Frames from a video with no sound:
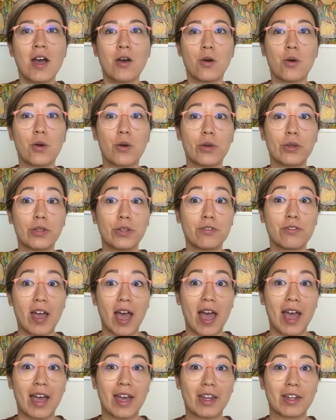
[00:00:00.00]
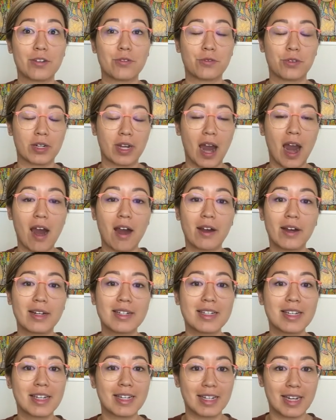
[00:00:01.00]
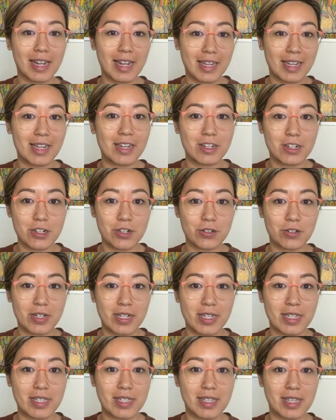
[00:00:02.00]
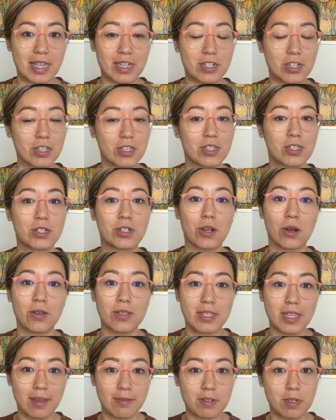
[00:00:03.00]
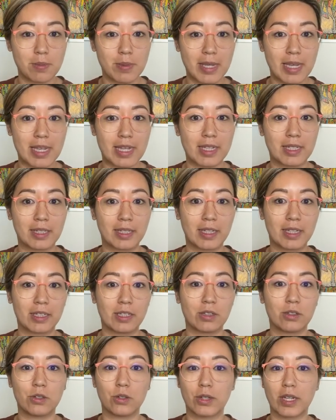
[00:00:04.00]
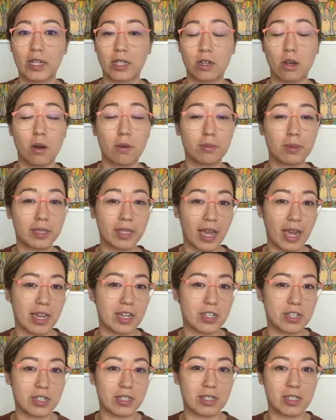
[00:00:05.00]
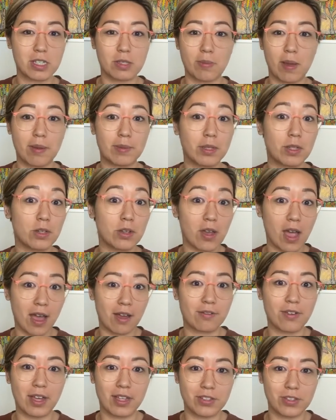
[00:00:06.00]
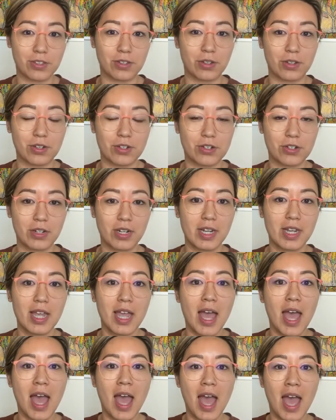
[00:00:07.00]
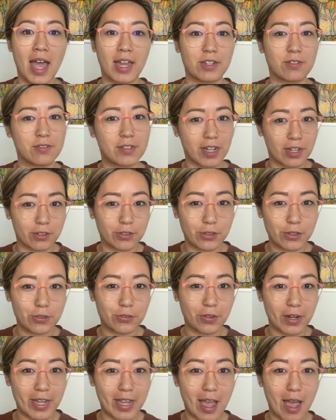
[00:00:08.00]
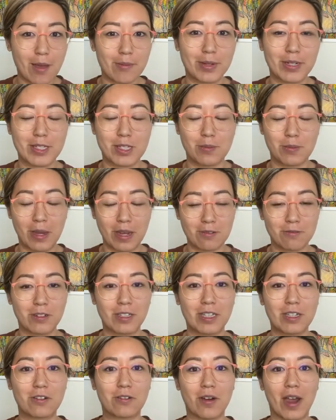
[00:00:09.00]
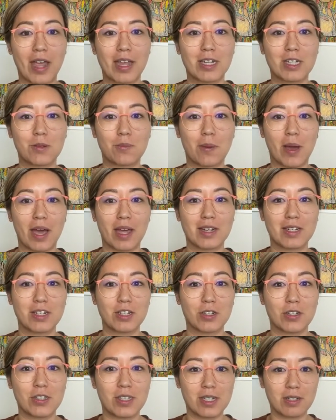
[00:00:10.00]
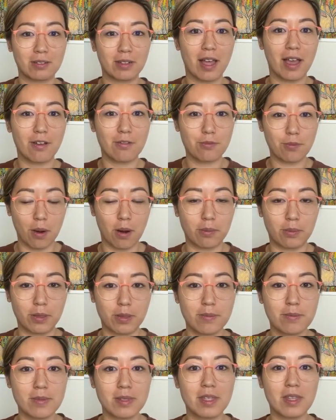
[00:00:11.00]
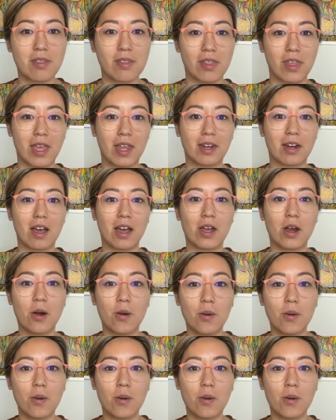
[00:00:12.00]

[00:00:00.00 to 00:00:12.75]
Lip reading: or you've had recurrent knee injuries that just don't seem to be healing, you're getting complications, maybe you have had surgery and you've done all your rehab and it's been really great, but you still have problems, then I